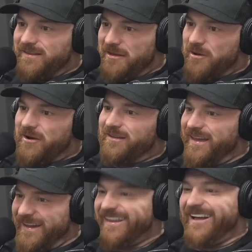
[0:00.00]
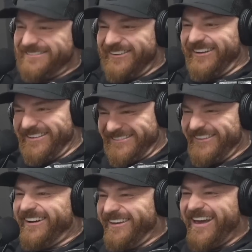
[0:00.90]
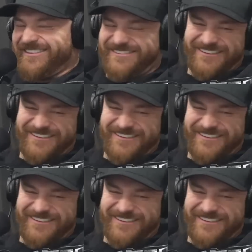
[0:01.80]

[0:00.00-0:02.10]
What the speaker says: Yeah, but that's true. That's true. Yes.